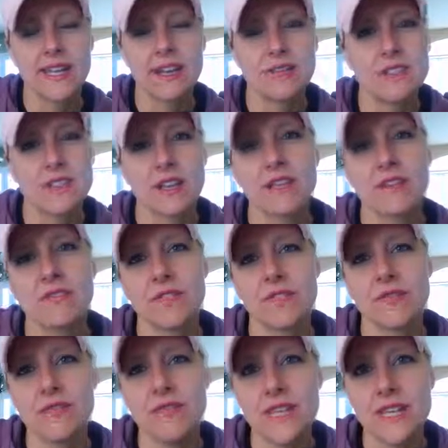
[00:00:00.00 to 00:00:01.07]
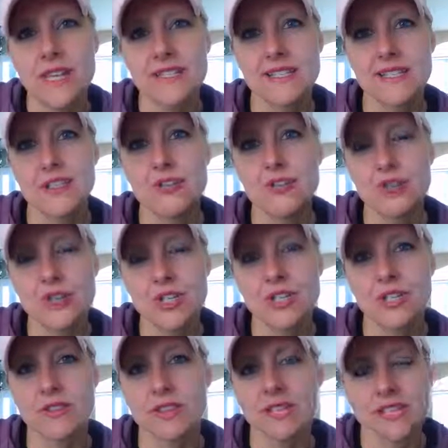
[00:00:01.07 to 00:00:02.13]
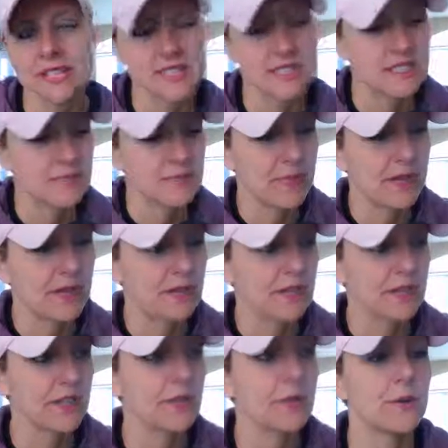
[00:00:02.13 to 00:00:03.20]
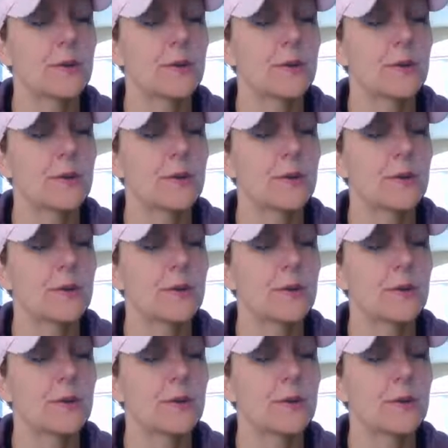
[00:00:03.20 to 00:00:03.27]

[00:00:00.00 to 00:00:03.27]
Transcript: outside of the fitness and nutrition that is inspiring you?